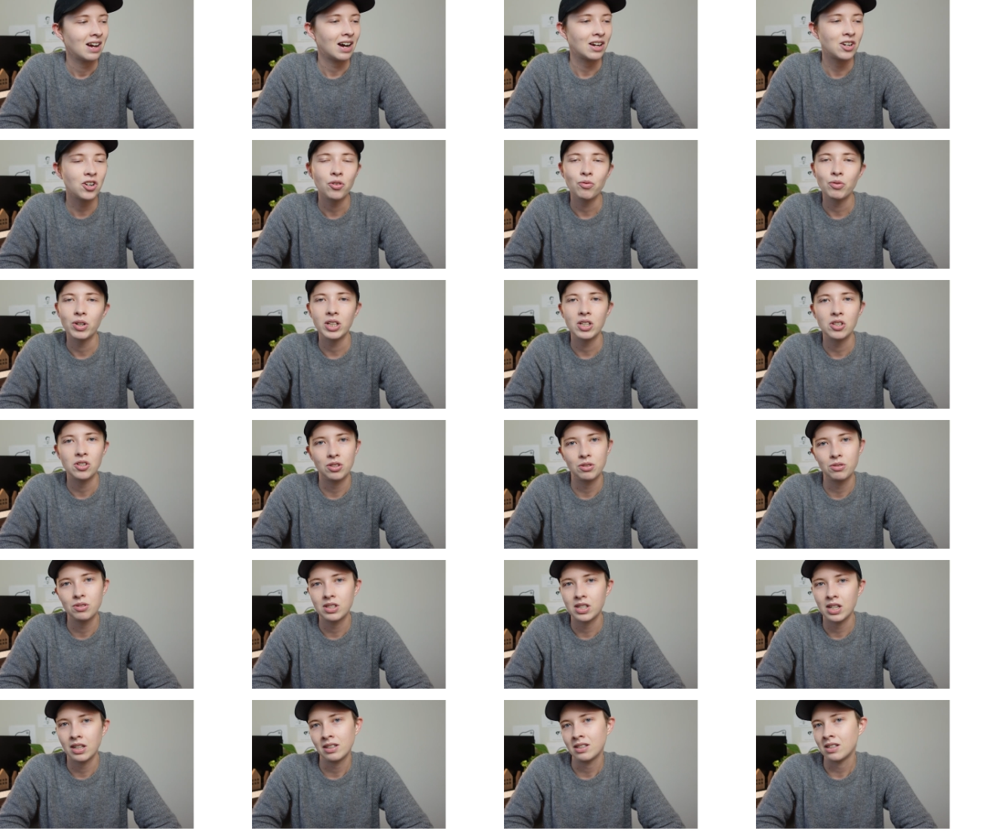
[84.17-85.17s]
I don't really
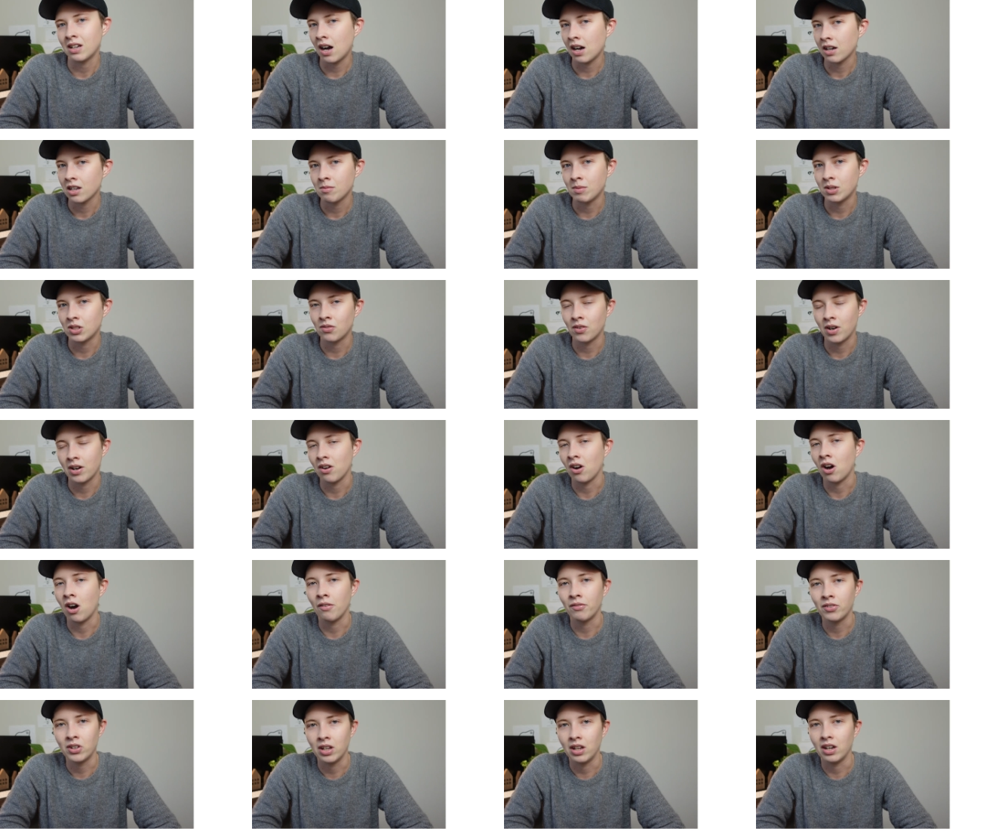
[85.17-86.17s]
use daily documents very
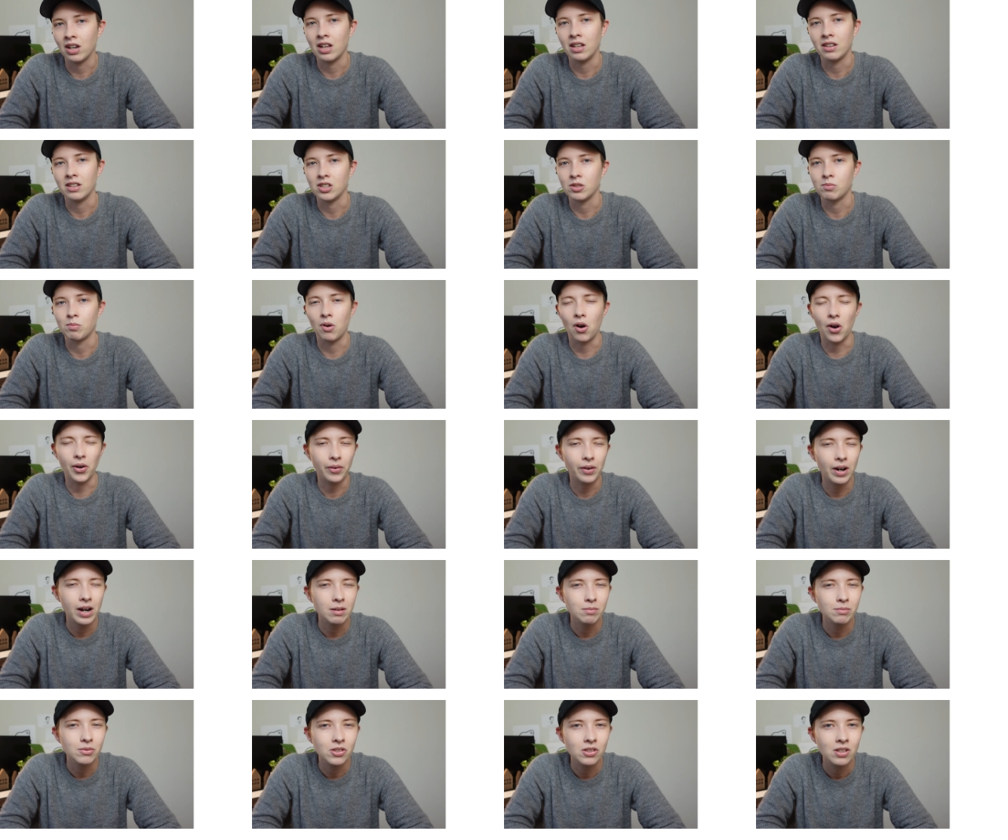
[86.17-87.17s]
often in these
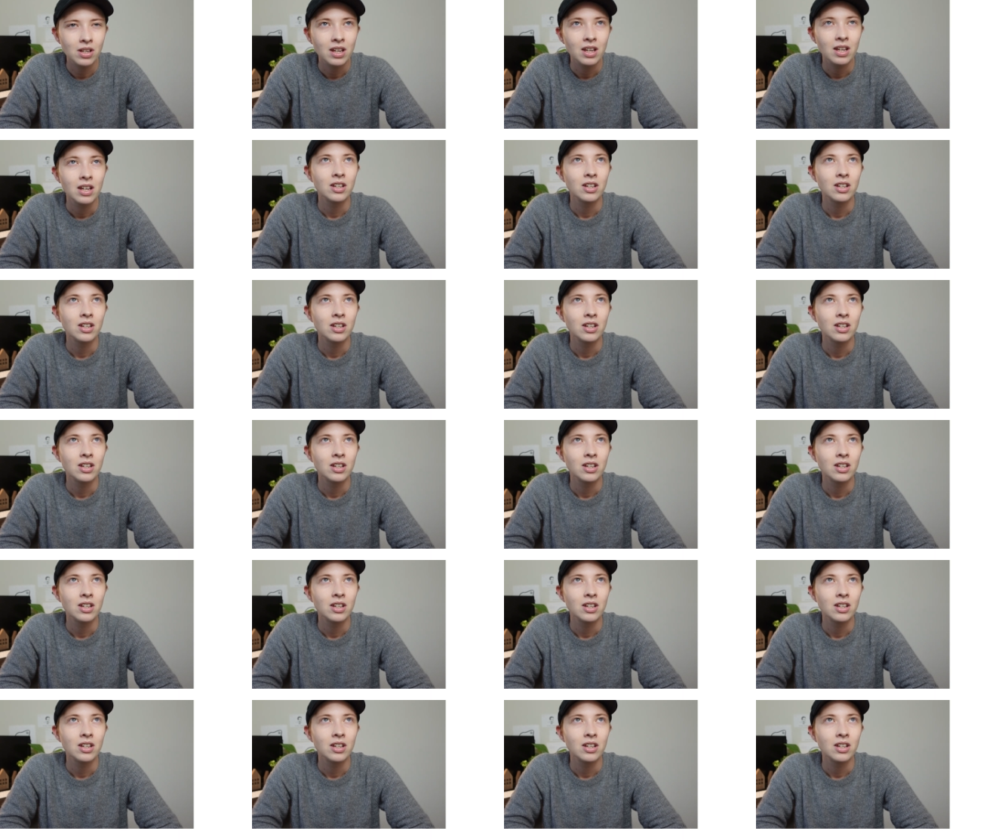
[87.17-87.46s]
programs.